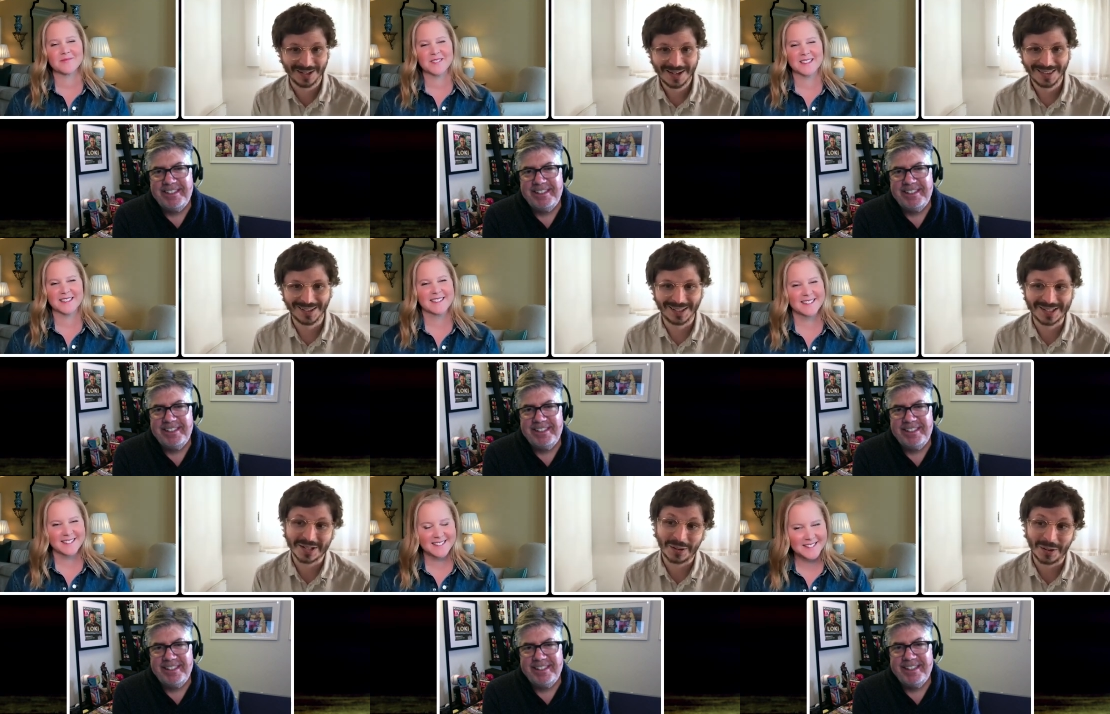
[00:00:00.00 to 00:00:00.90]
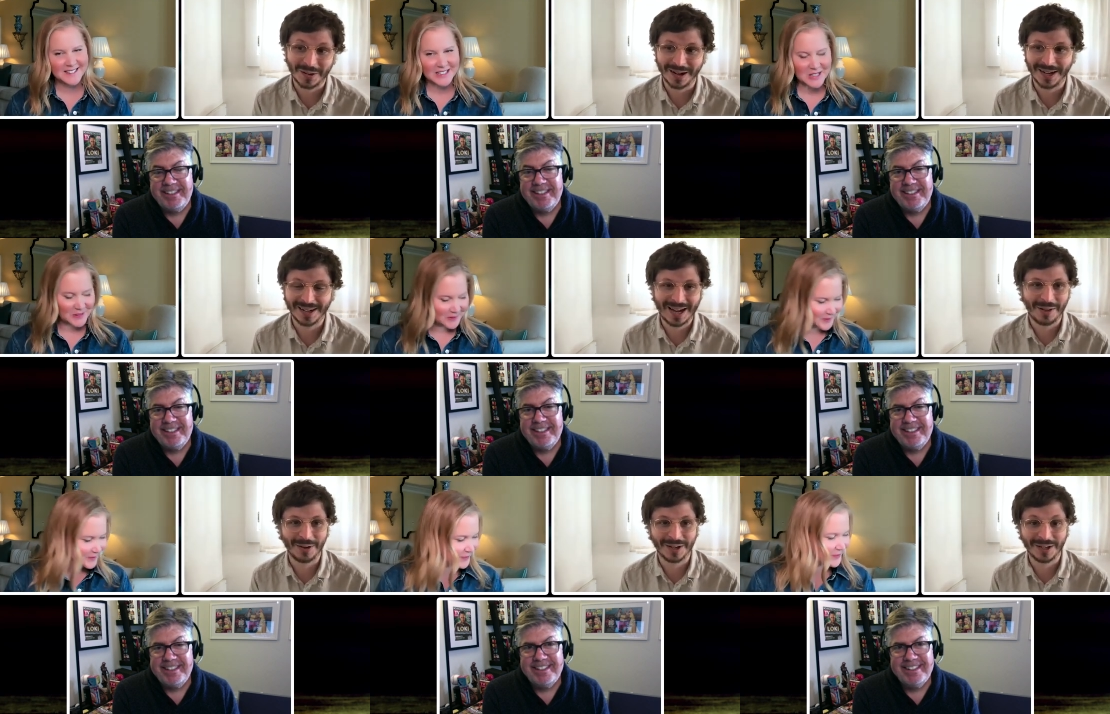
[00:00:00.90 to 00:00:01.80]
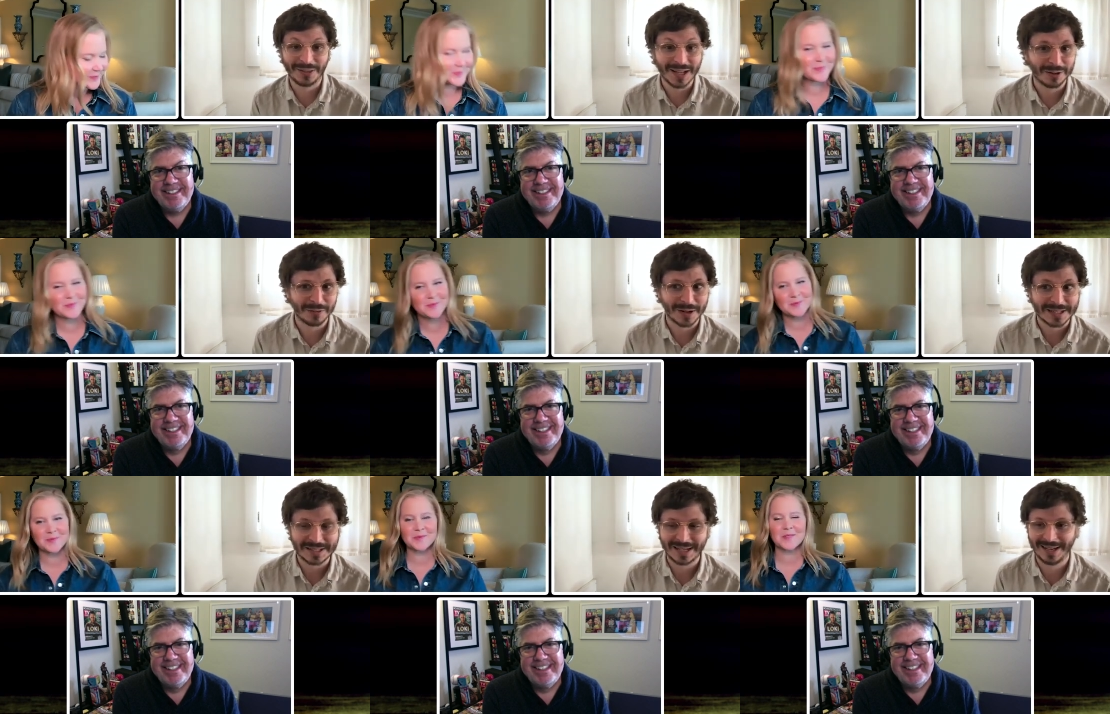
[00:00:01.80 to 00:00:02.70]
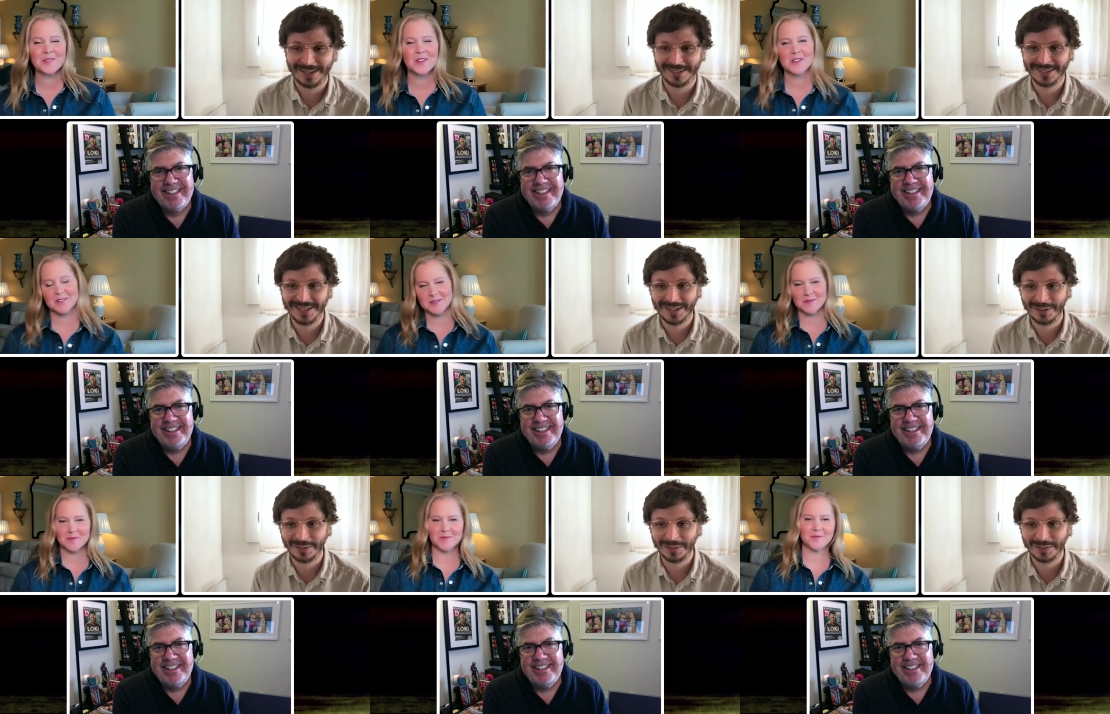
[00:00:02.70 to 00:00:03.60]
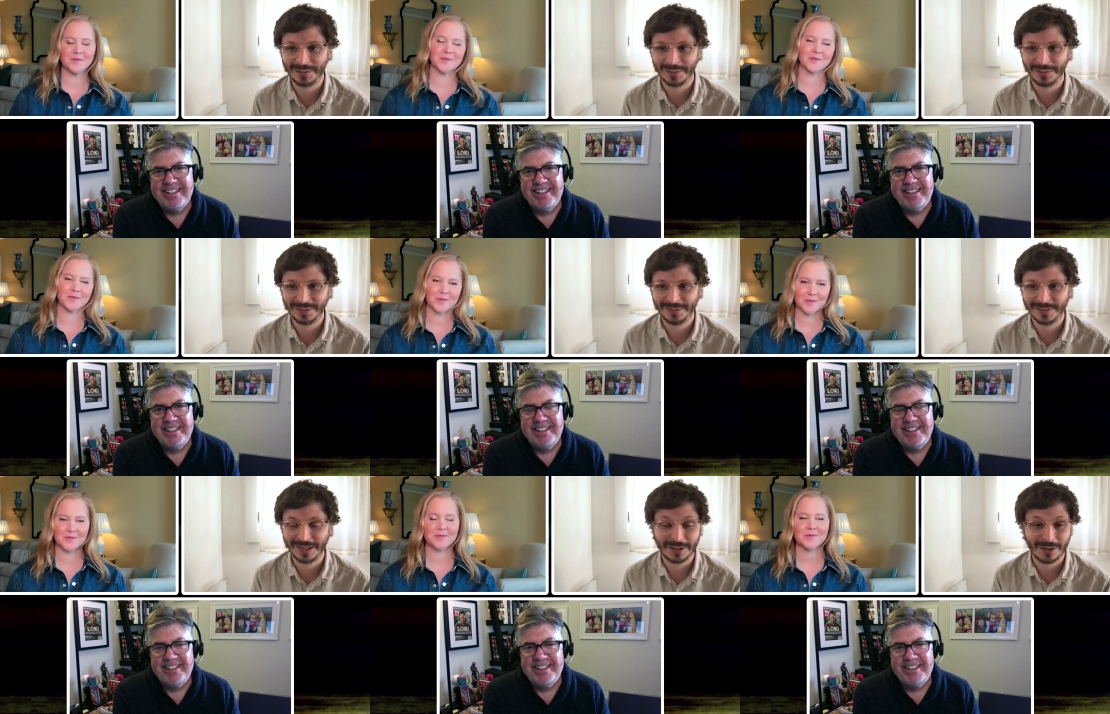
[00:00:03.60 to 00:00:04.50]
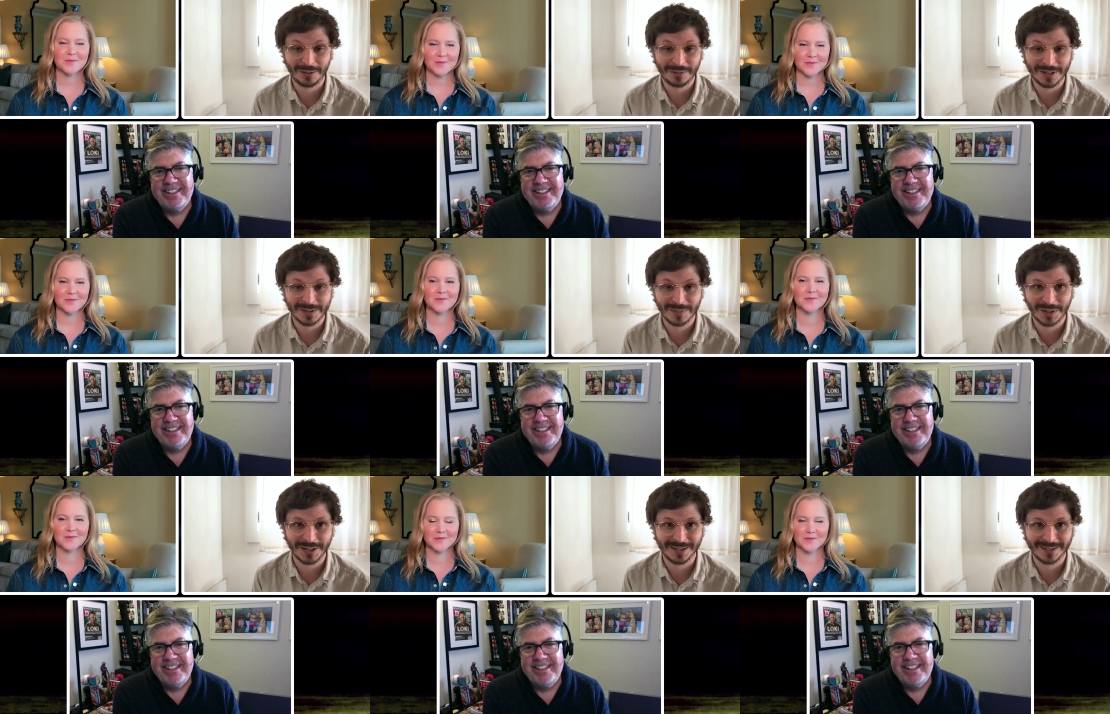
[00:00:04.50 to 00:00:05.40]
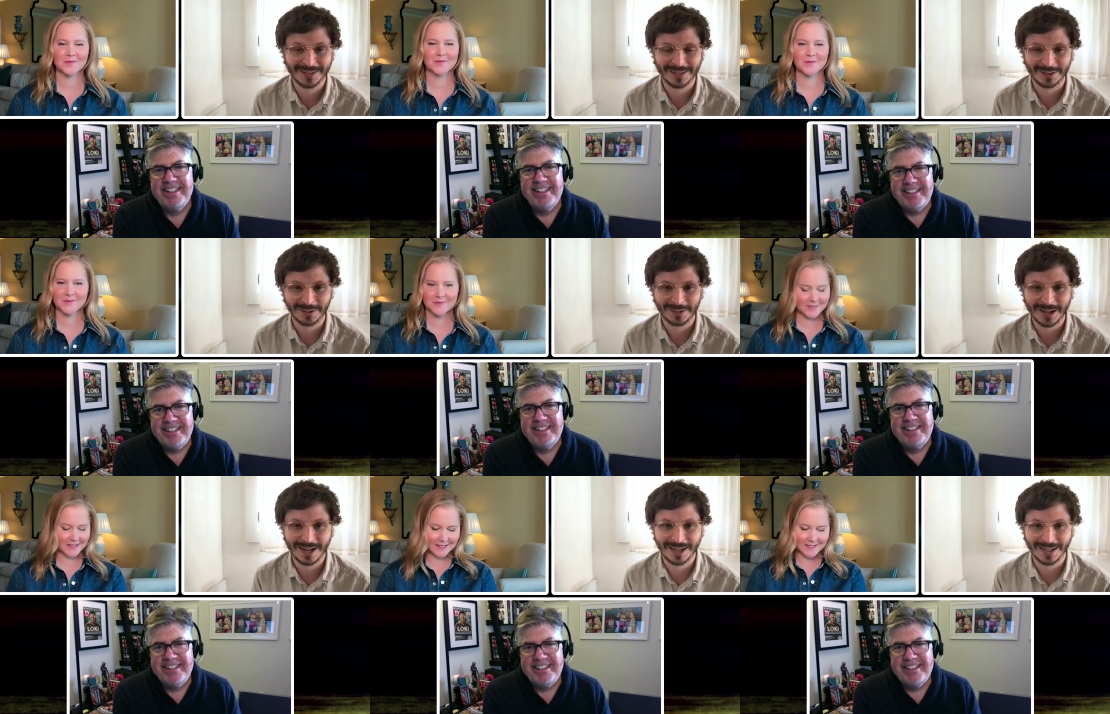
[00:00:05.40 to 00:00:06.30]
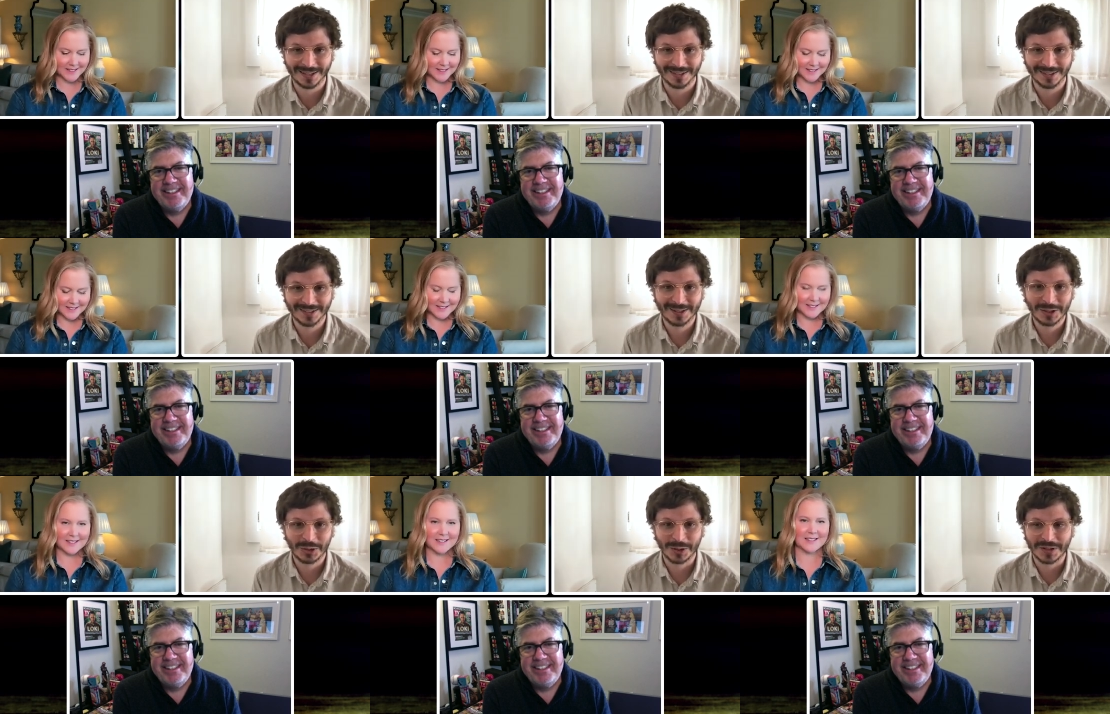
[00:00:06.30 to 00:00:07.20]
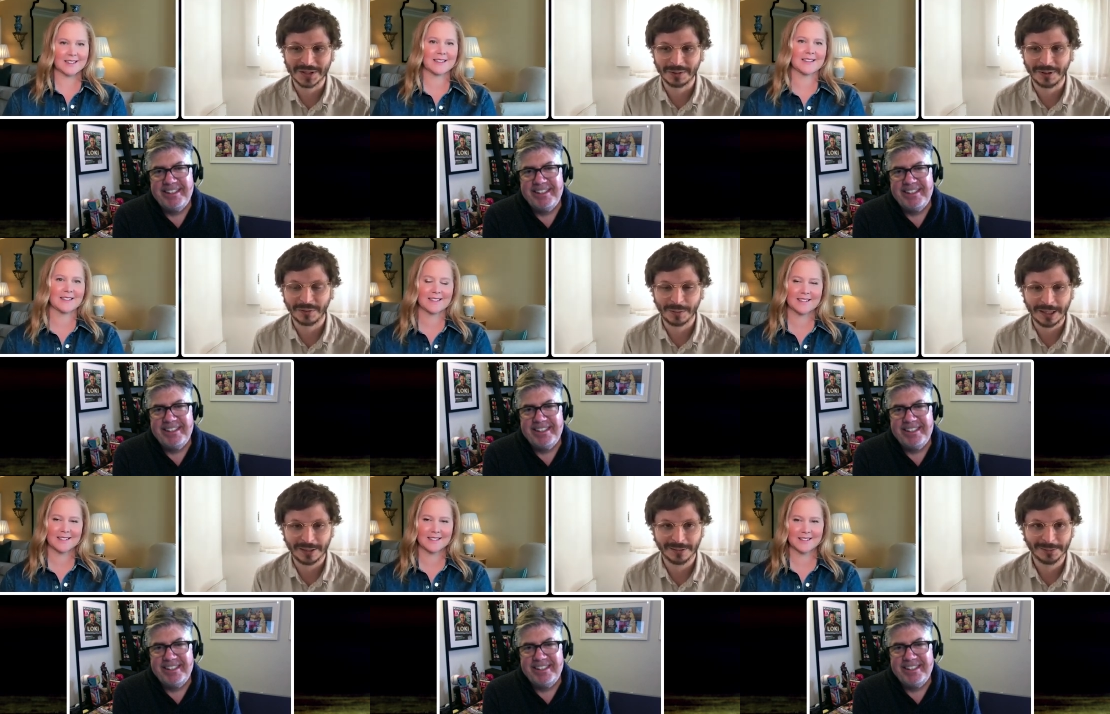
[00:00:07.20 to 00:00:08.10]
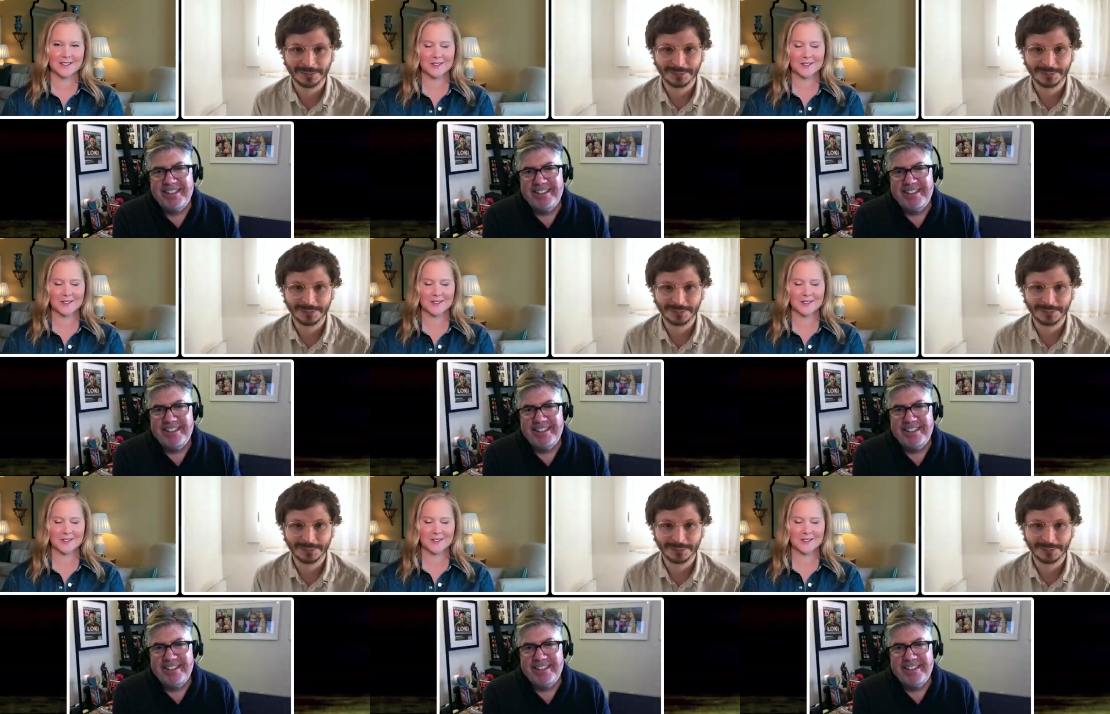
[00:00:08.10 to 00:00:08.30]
Speaker 1: the, the listener and how they're going to think of us and you know and all of these million little editing choices that we have to make